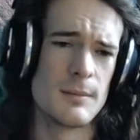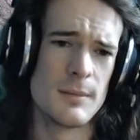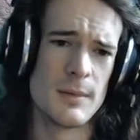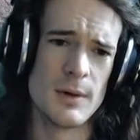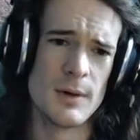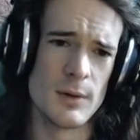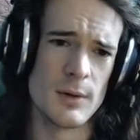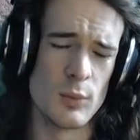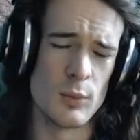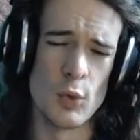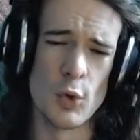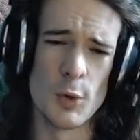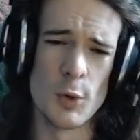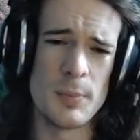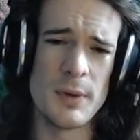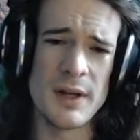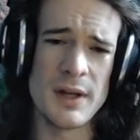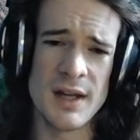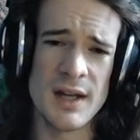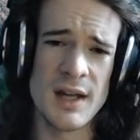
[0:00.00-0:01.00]

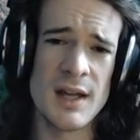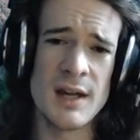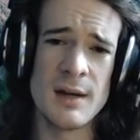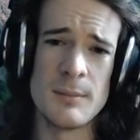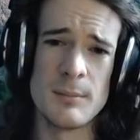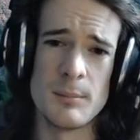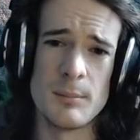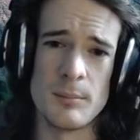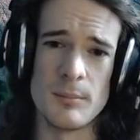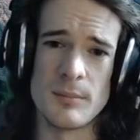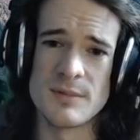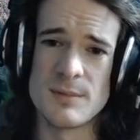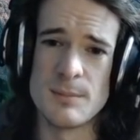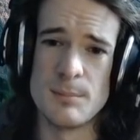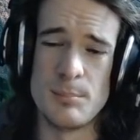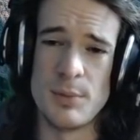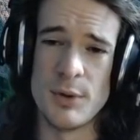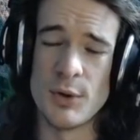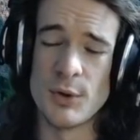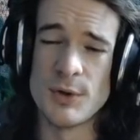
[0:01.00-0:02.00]
Warping in
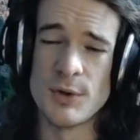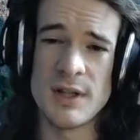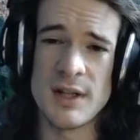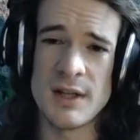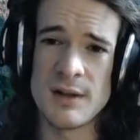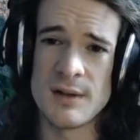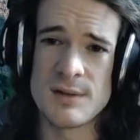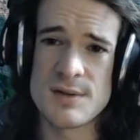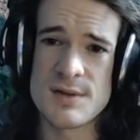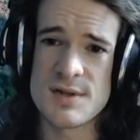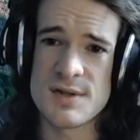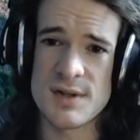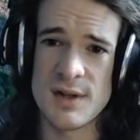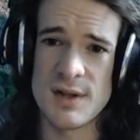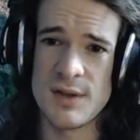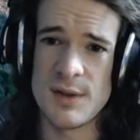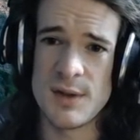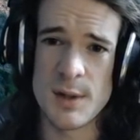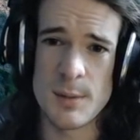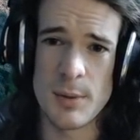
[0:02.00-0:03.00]
buildings
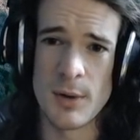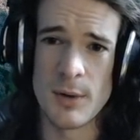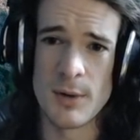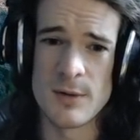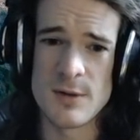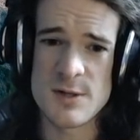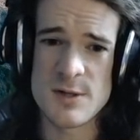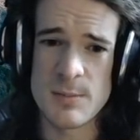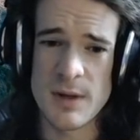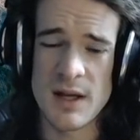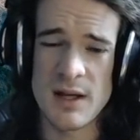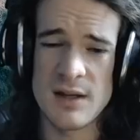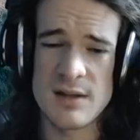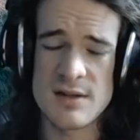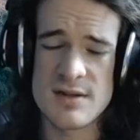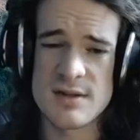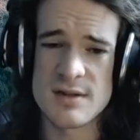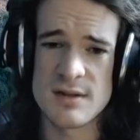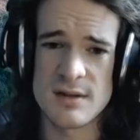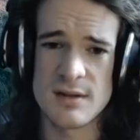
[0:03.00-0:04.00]
in the opponent's
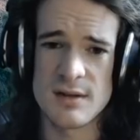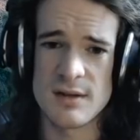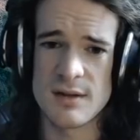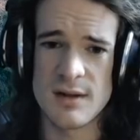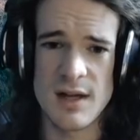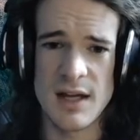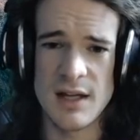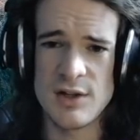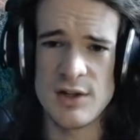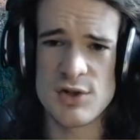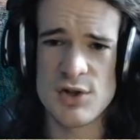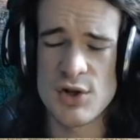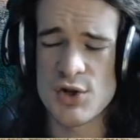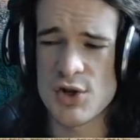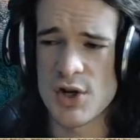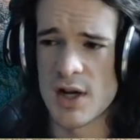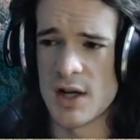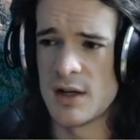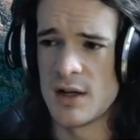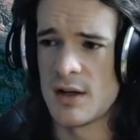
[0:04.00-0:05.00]
base. Ancient
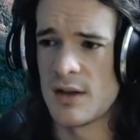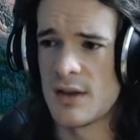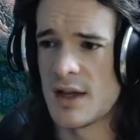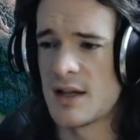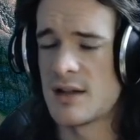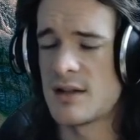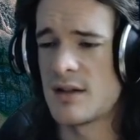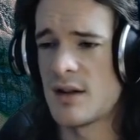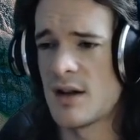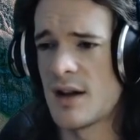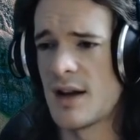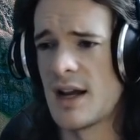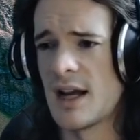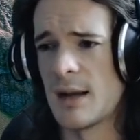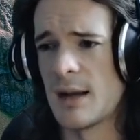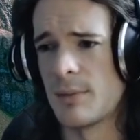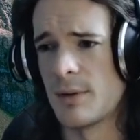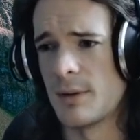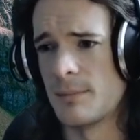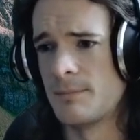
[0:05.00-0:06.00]
China, that did not
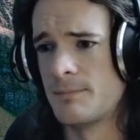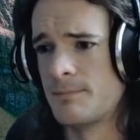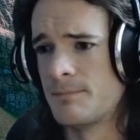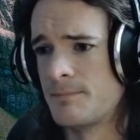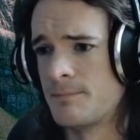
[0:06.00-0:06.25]
happen.